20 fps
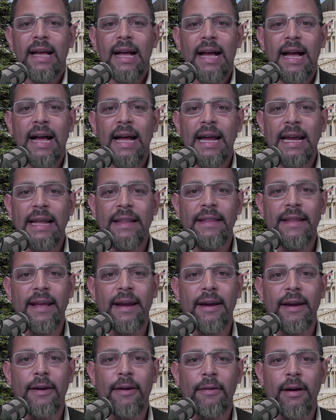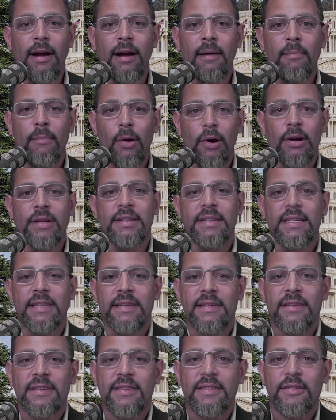in their
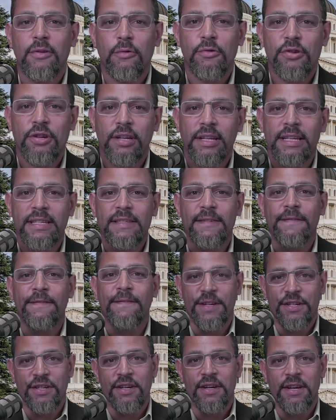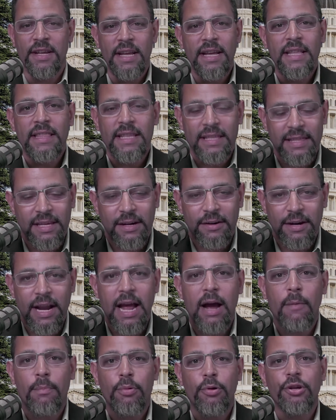Marxist socialist vision that they're
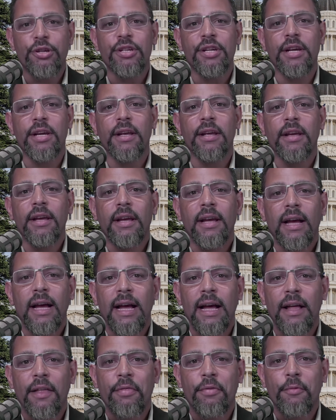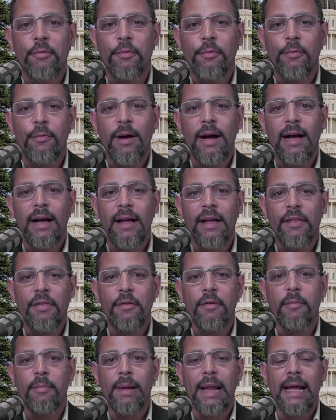now pushing through
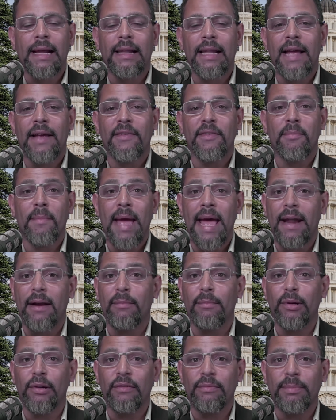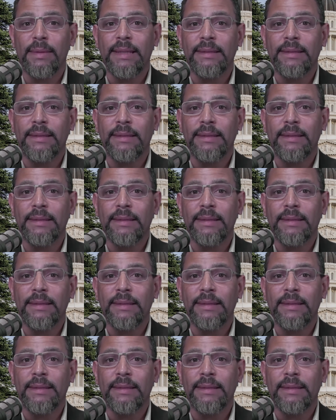the Black Lives Matter movement.